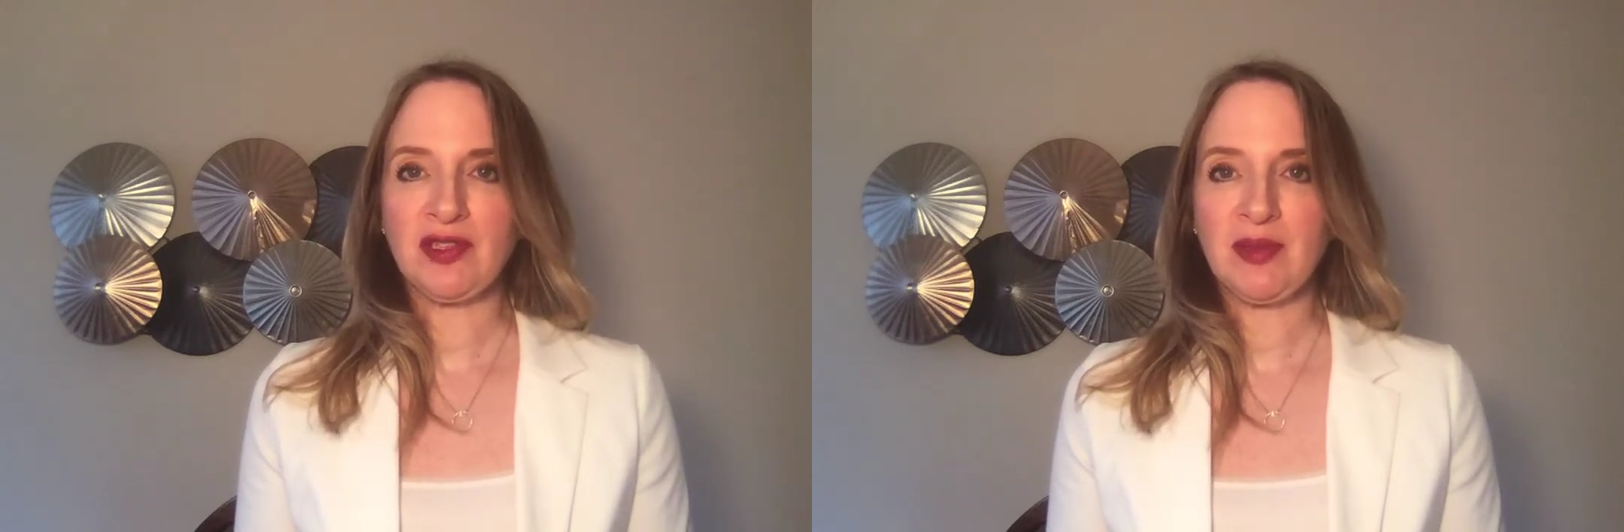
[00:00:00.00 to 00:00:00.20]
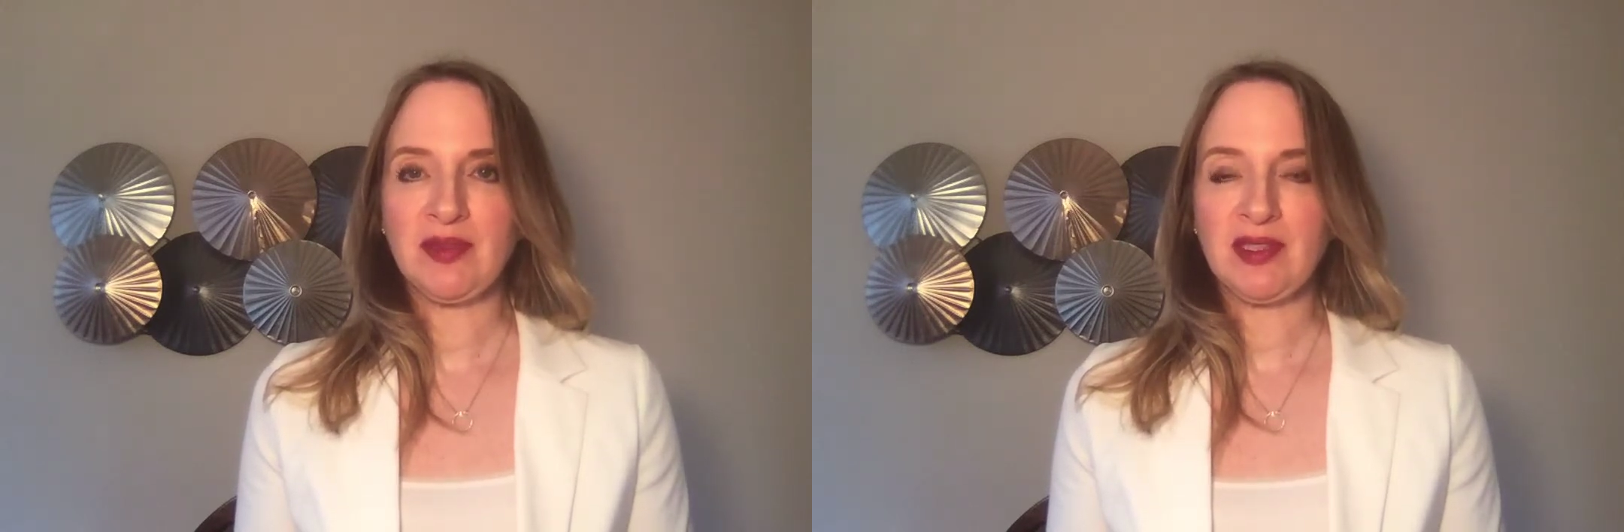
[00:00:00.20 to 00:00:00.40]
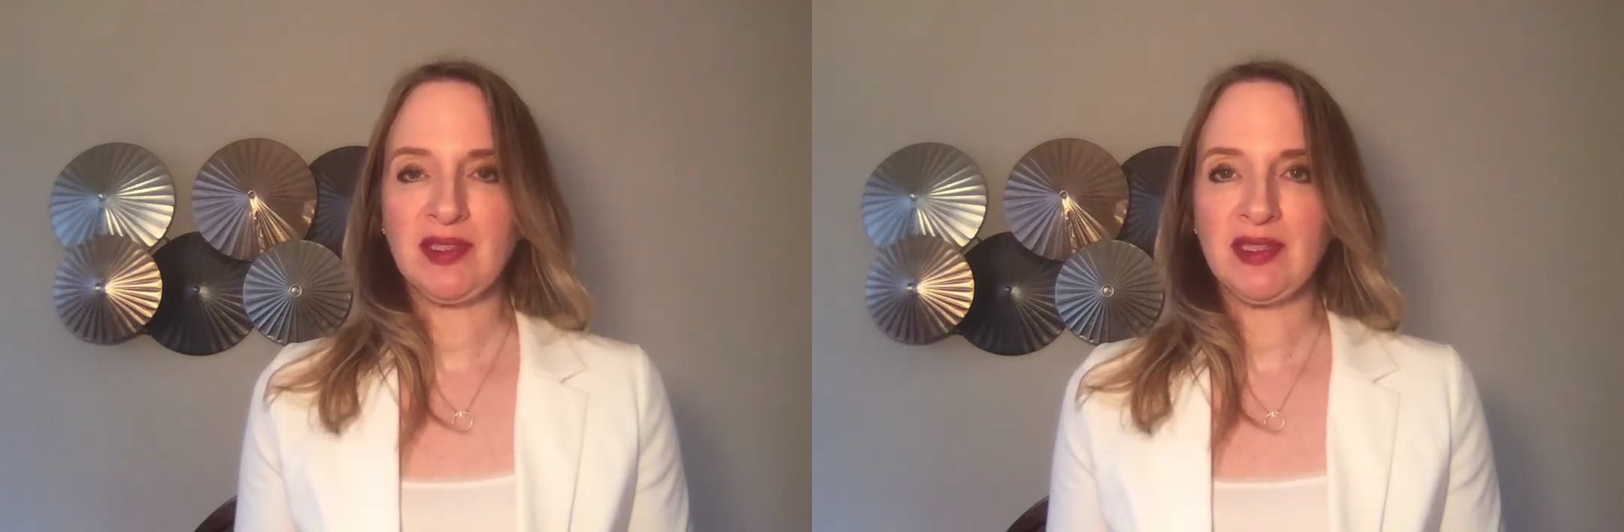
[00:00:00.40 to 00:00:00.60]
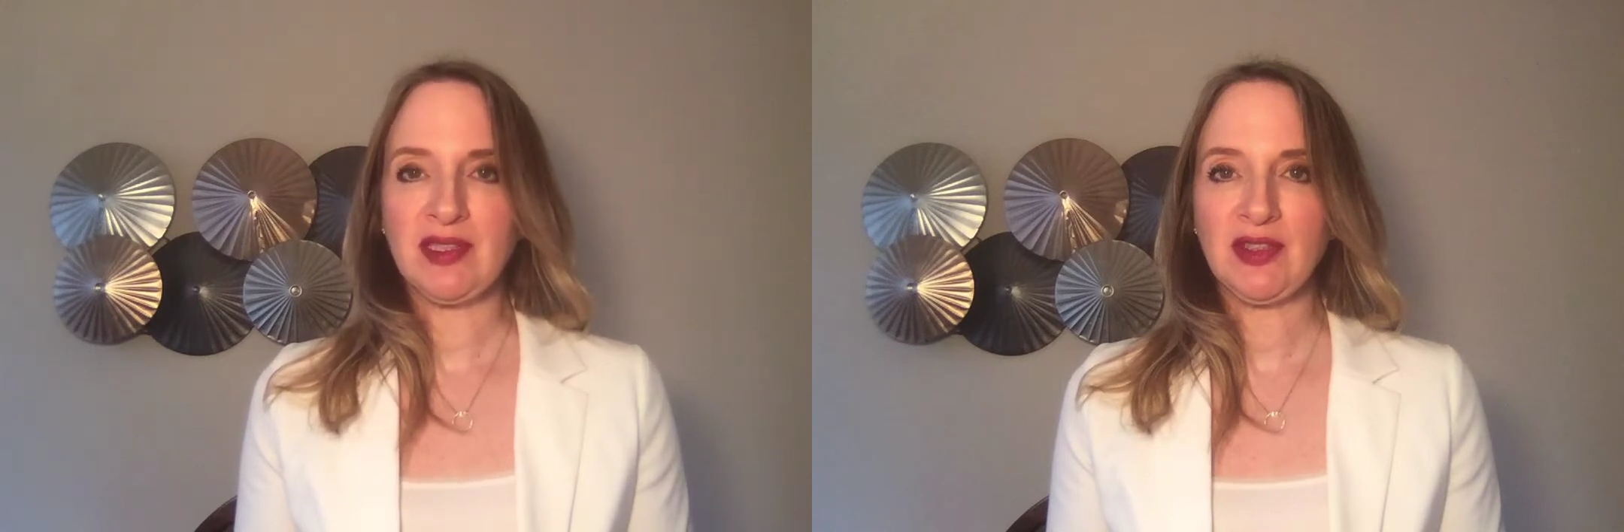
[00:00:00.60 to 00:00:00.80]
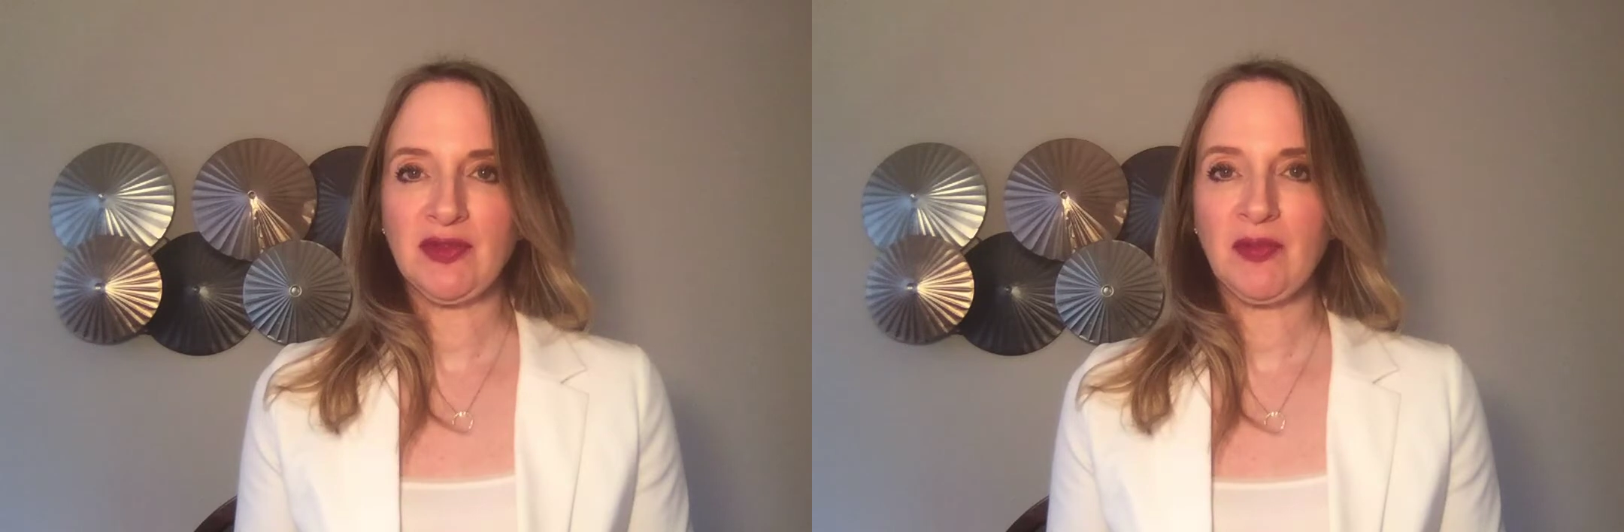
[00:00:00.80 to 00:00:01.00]

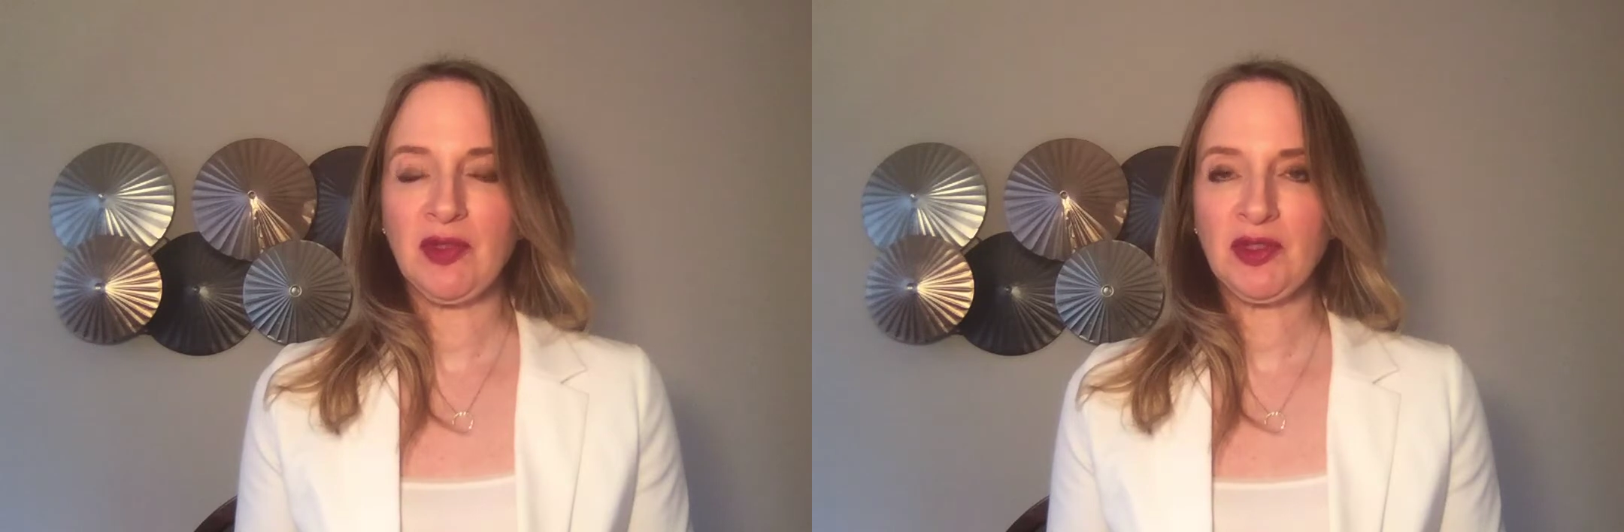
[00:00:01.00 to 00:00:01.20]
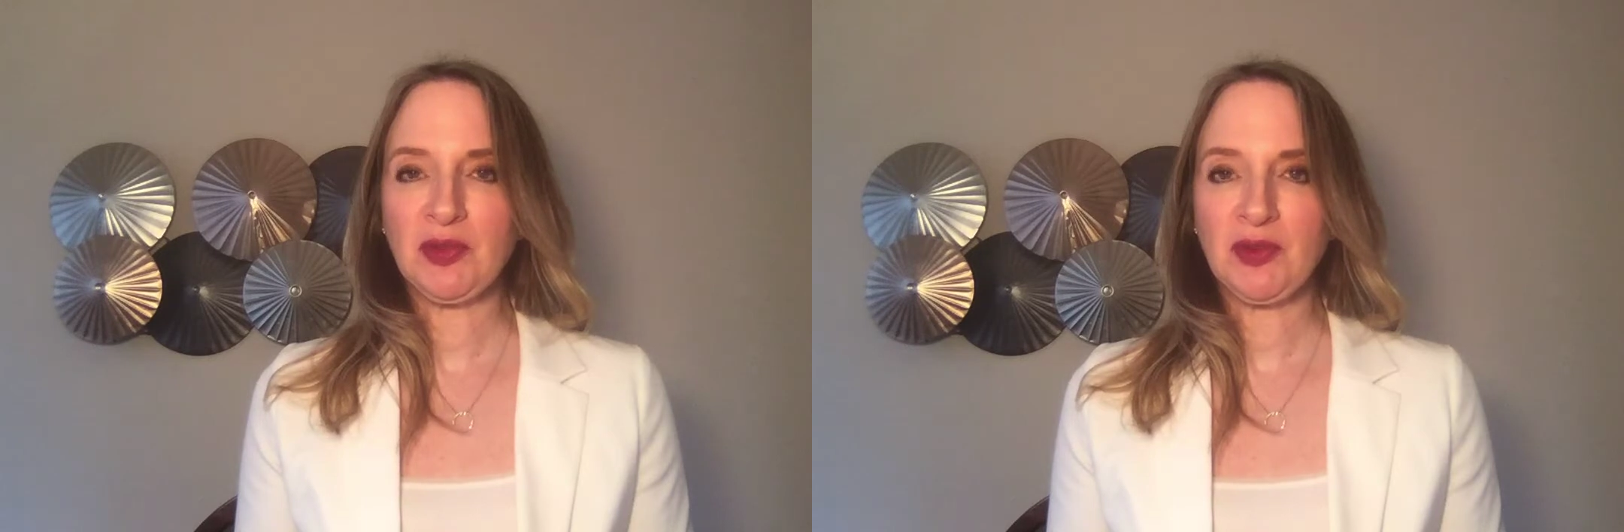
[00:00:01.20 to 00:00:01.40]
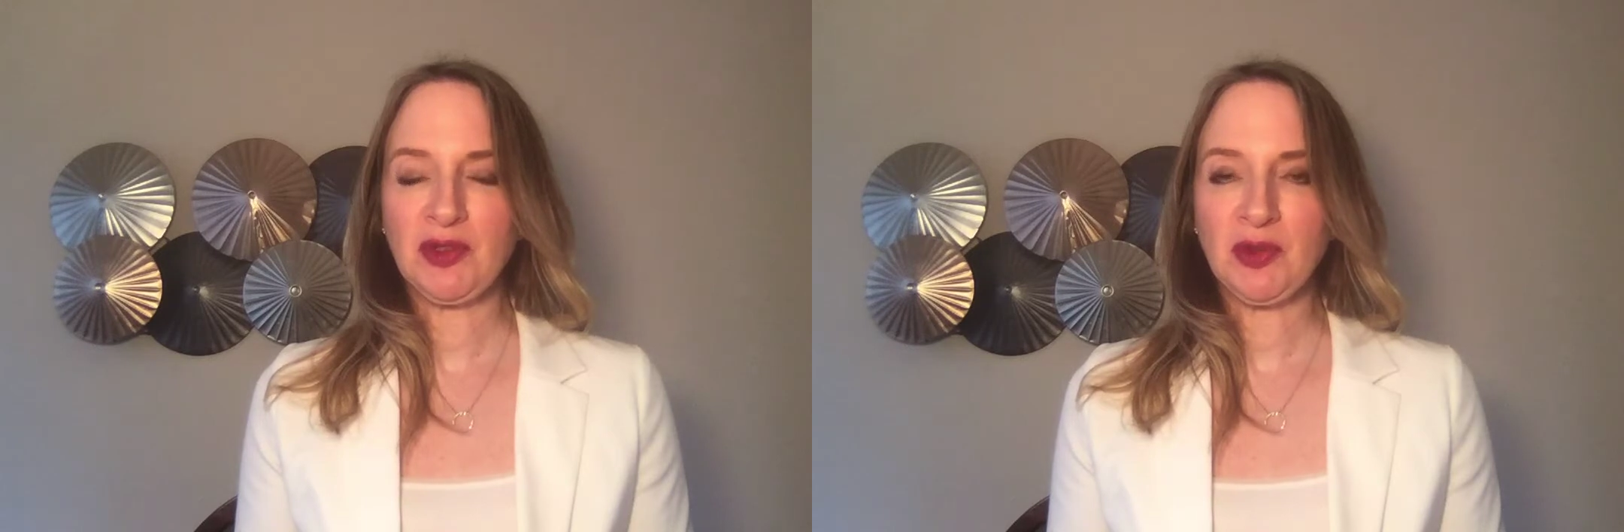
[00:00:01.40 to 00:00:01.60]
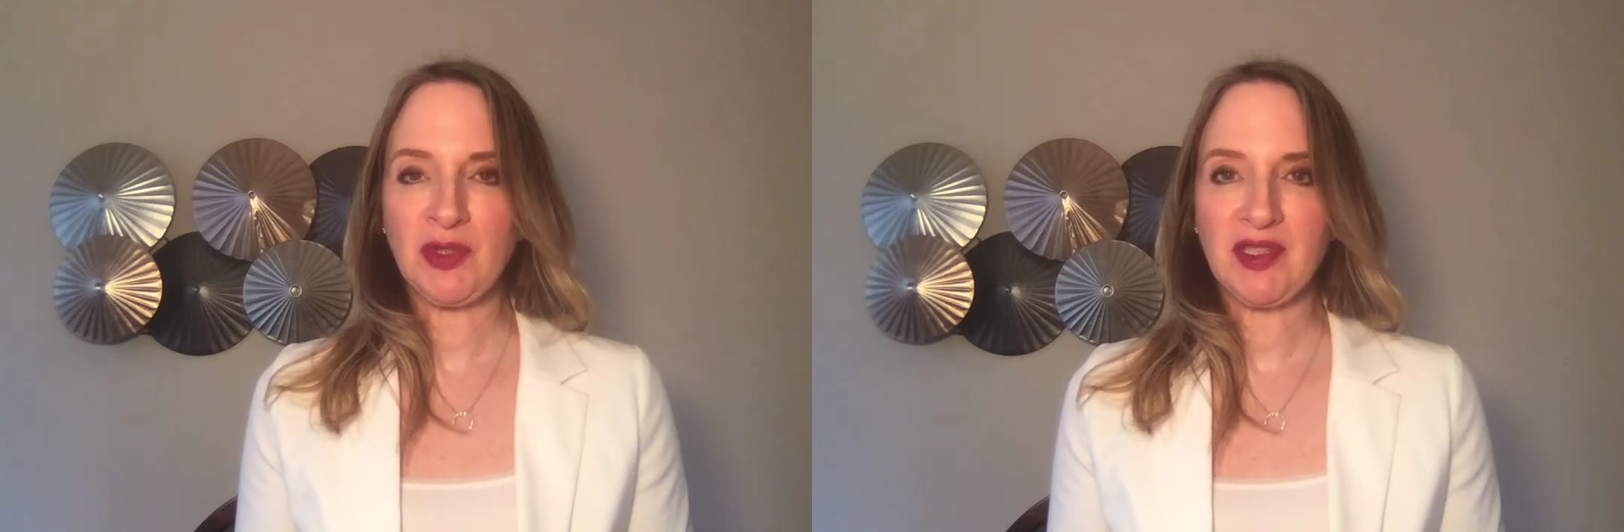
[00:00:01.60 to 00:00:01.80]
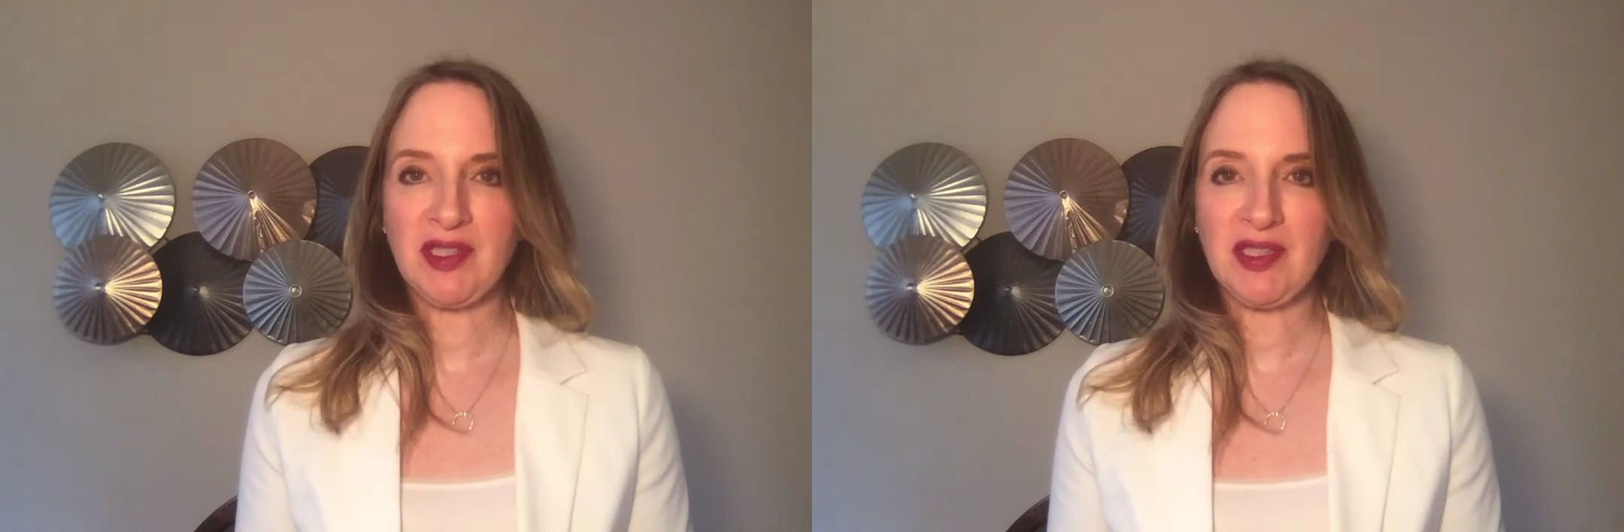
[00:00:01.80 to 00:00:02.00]
substances from multiple
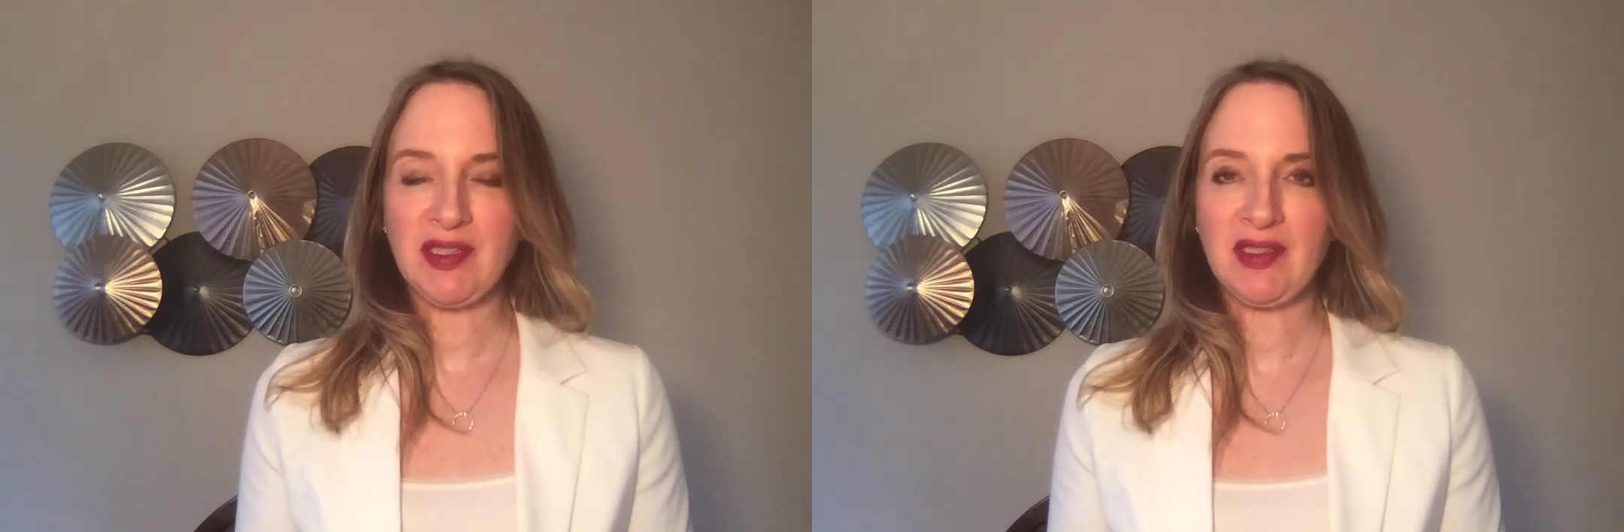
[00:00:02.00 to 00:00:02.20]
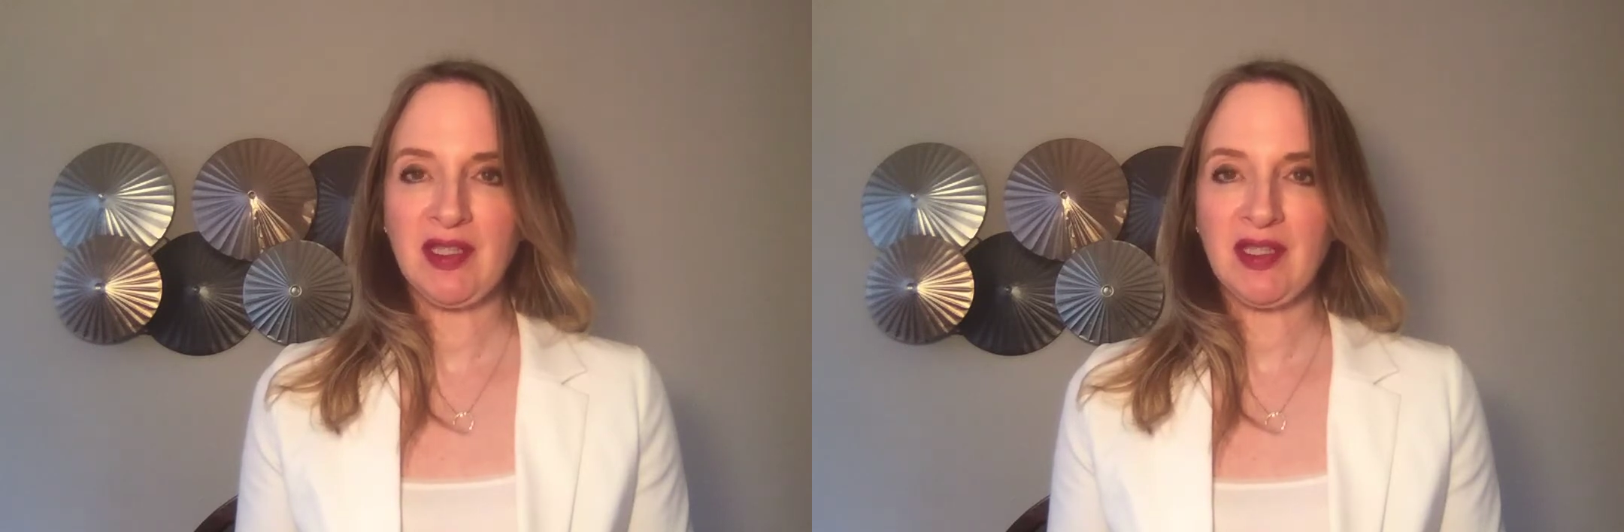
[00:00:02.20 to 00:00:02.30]
sources.